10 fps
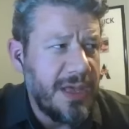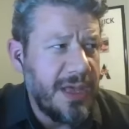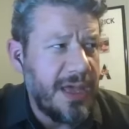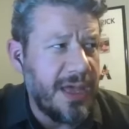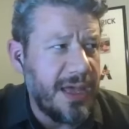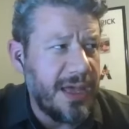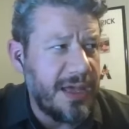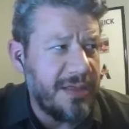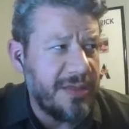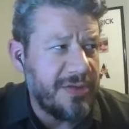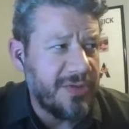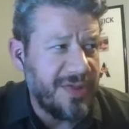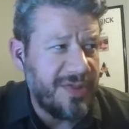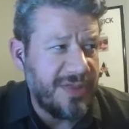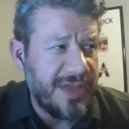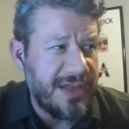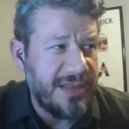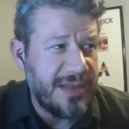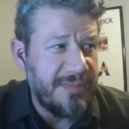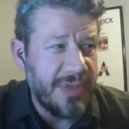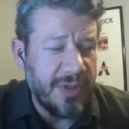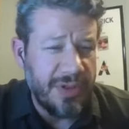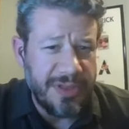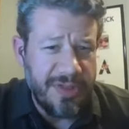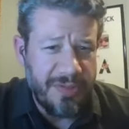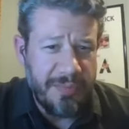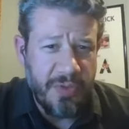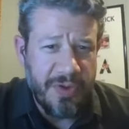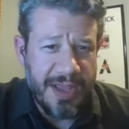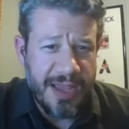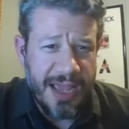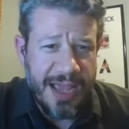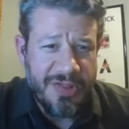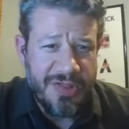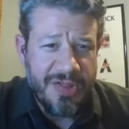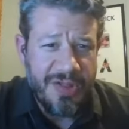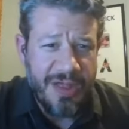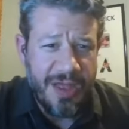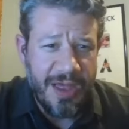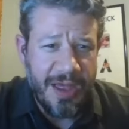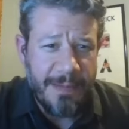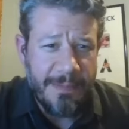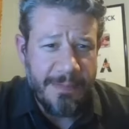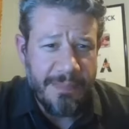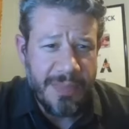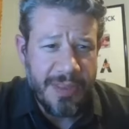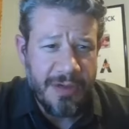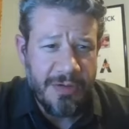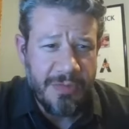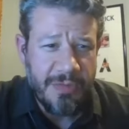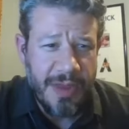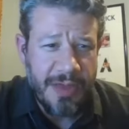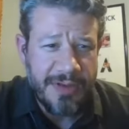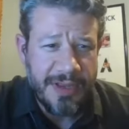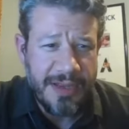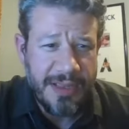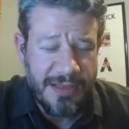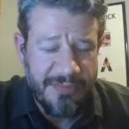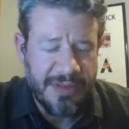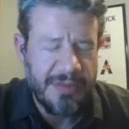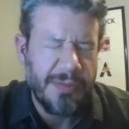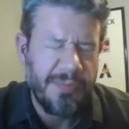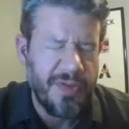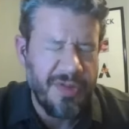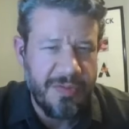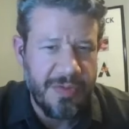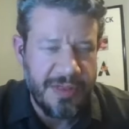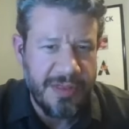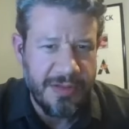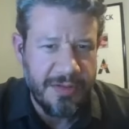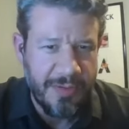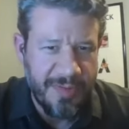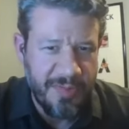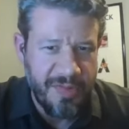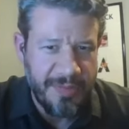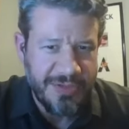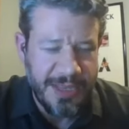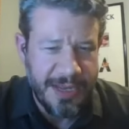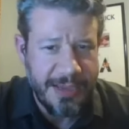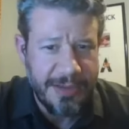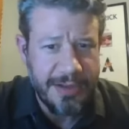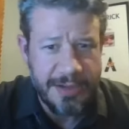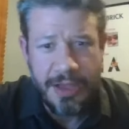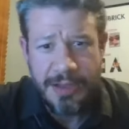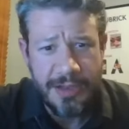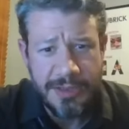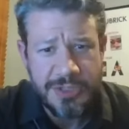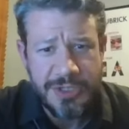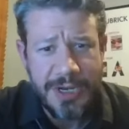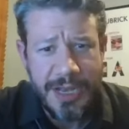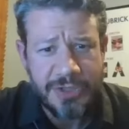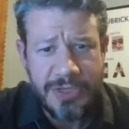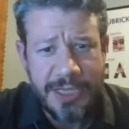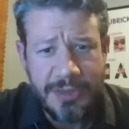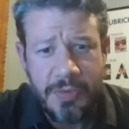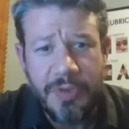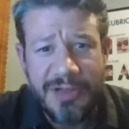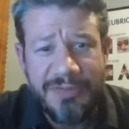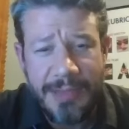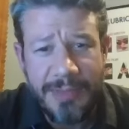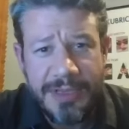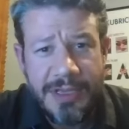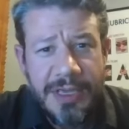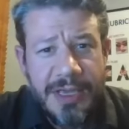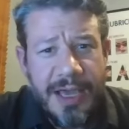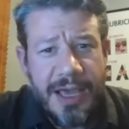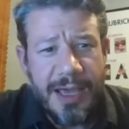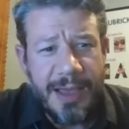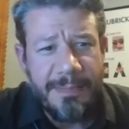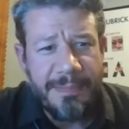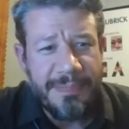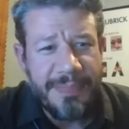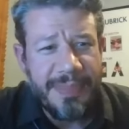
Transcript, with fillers: uh, the trust that they they build a supporting cast um, around it, even you know, pres- with the enormous presumption that I could ad- ad- audition and actually get the role of Hamlet. Um,